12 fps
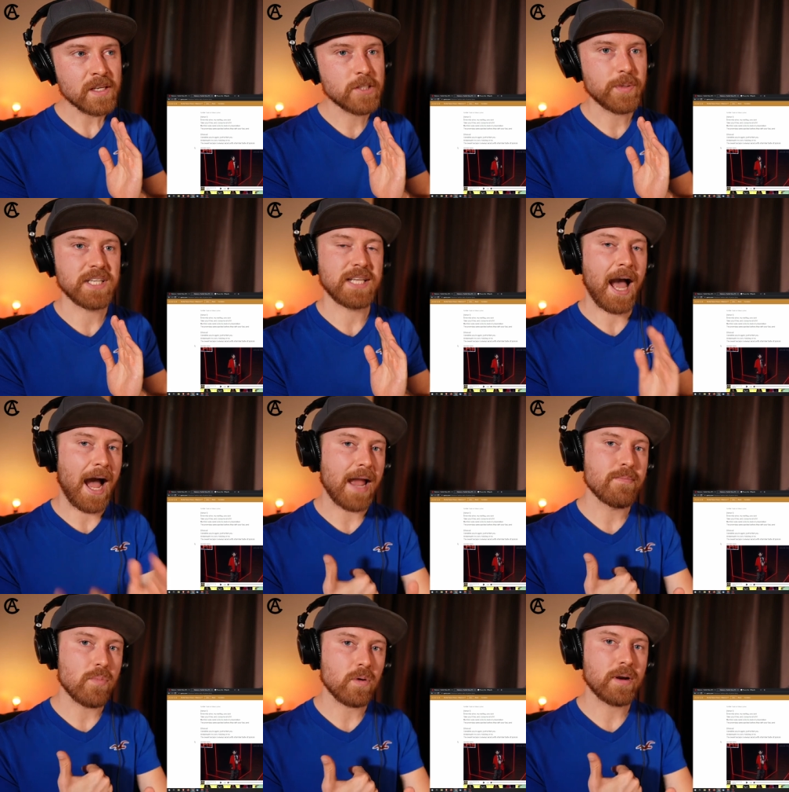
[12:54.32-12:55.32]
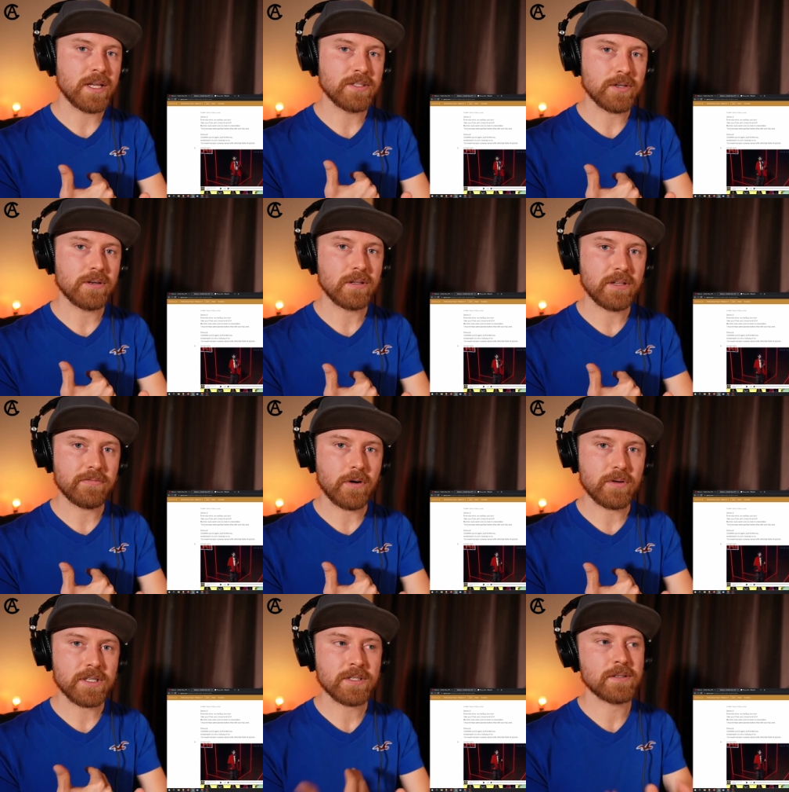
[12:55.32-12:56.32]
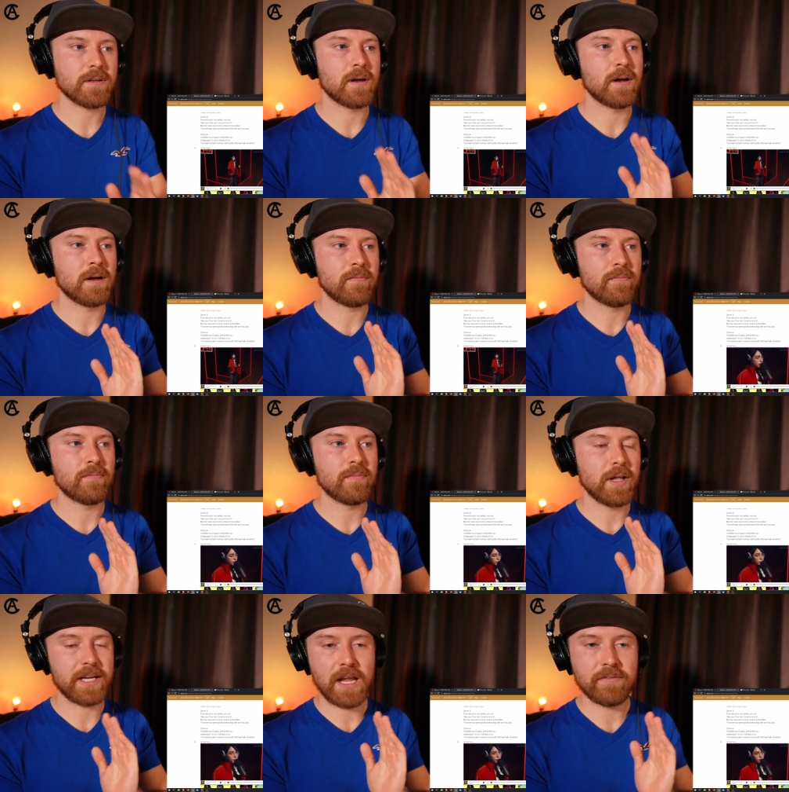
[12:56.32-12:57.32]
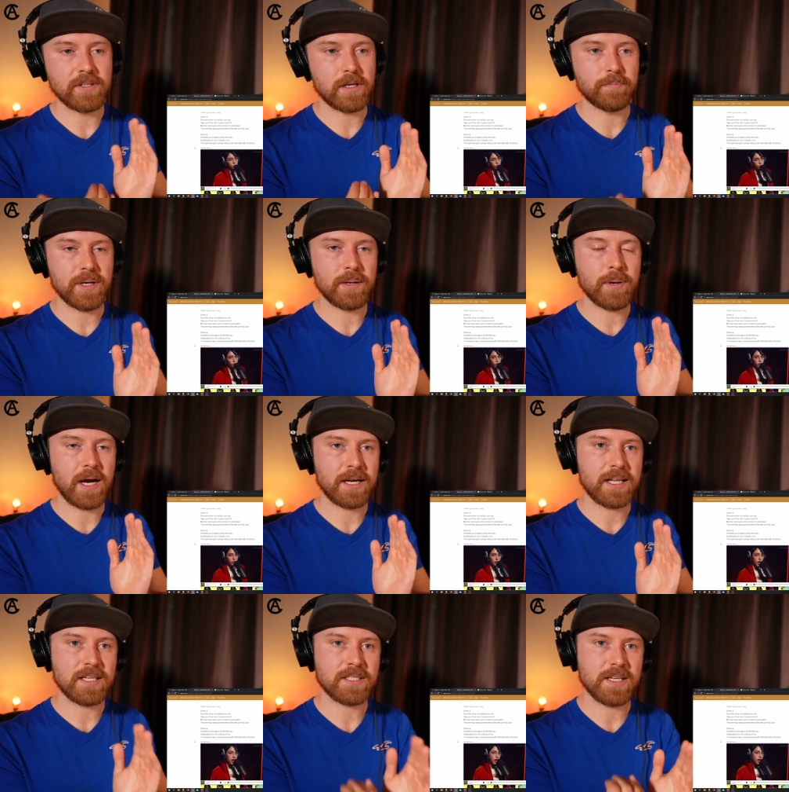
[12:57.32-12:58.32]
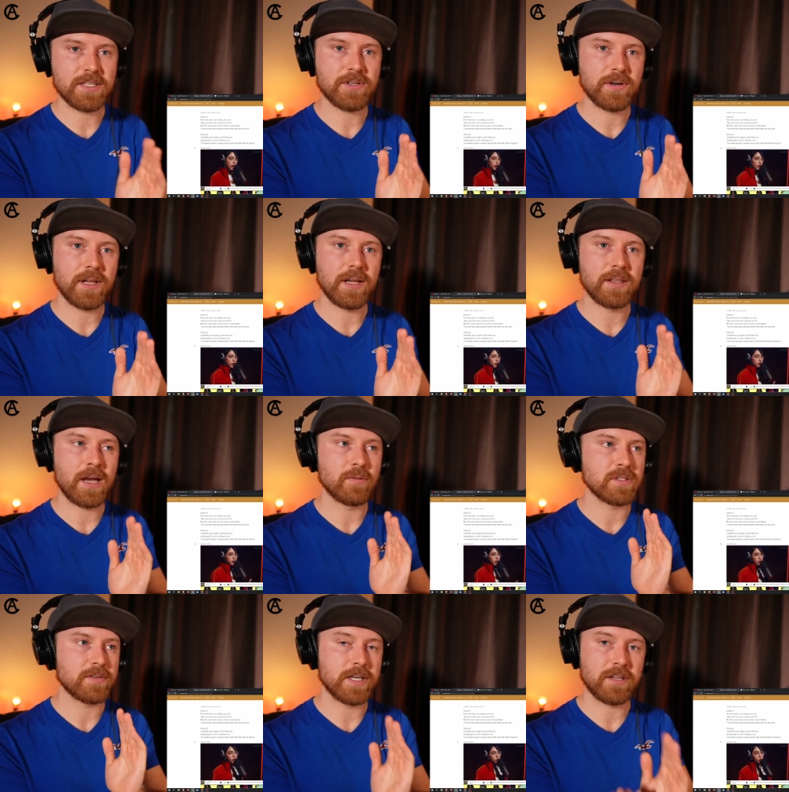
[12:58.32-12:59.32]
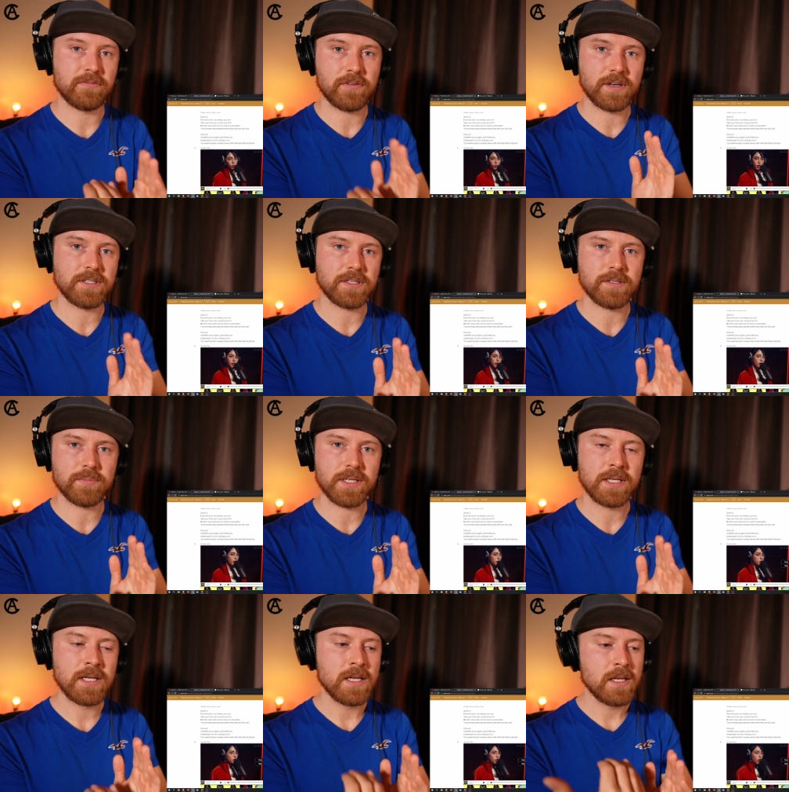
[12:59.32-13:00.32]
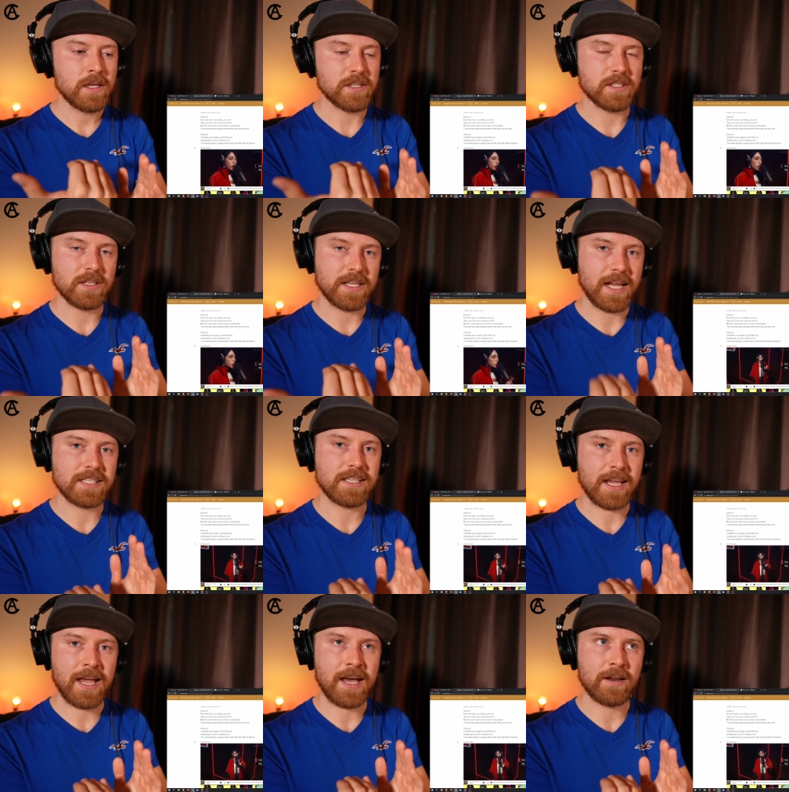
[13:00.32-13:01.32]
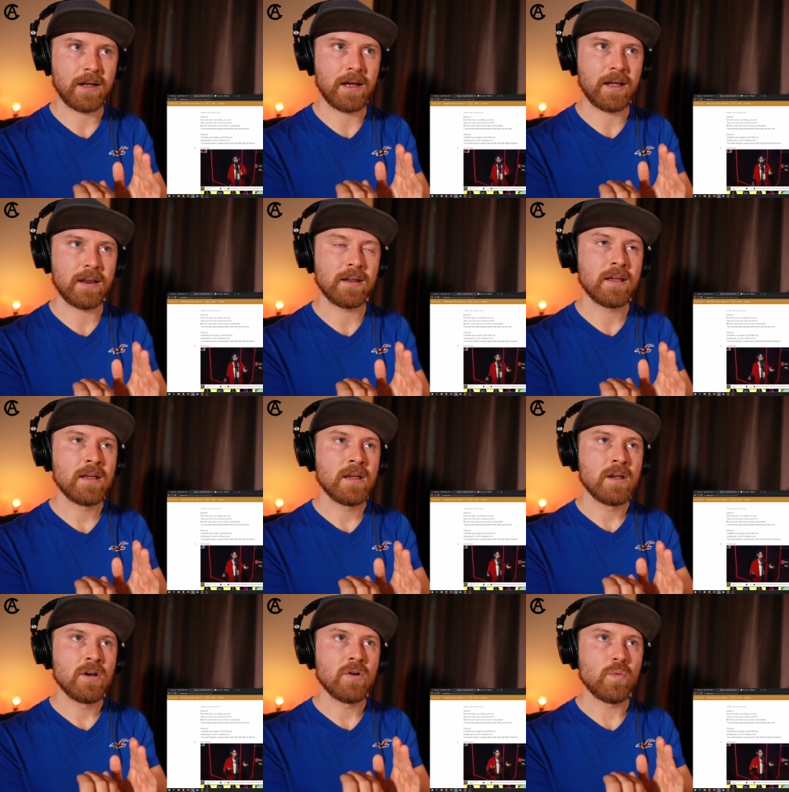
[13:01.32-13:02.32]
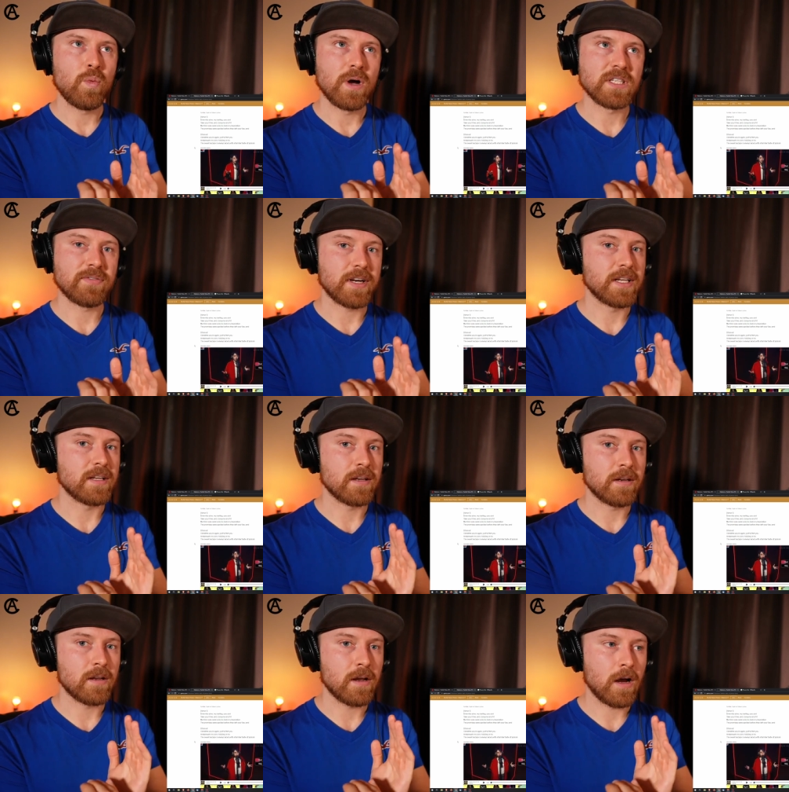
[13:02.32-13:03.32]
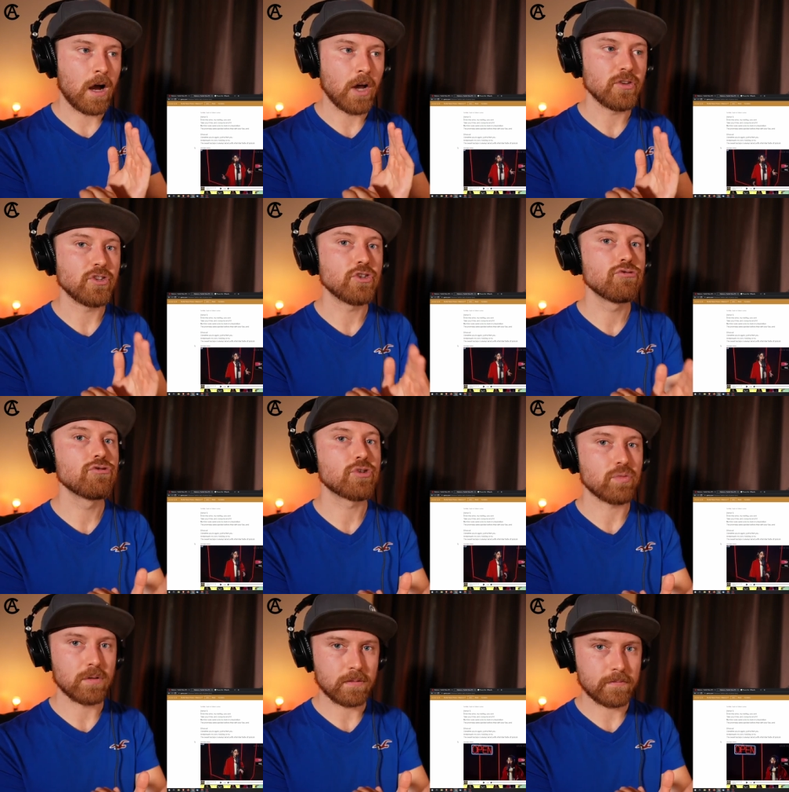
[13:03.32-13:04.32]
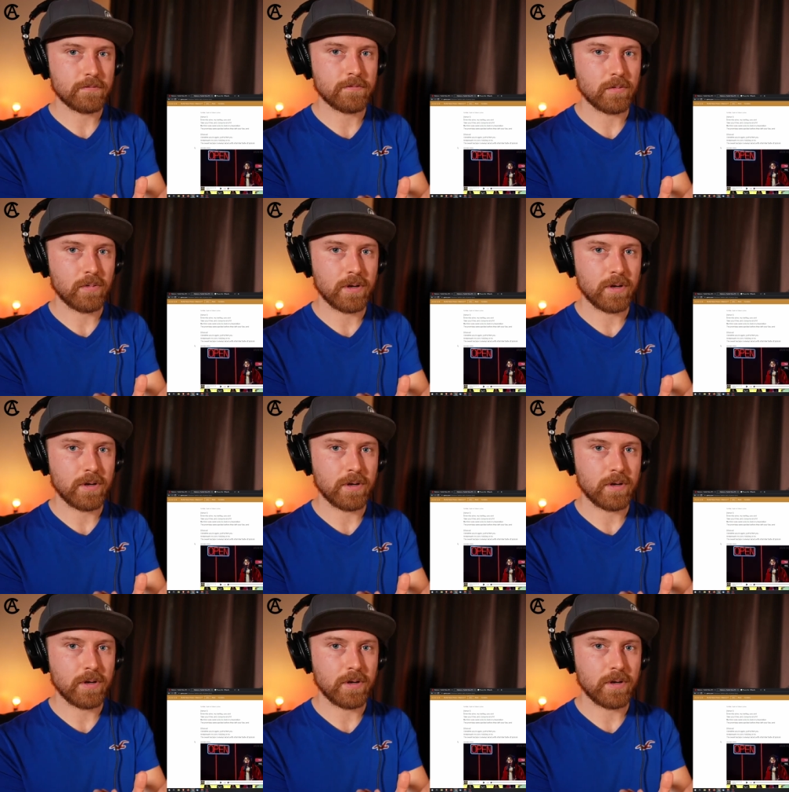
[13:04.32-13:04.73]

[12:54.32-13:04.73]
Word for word: is because I'm more internally focused. Um, like I even did a pet podcast yesterday that was very confronting to me because the guest I had on was very unusual for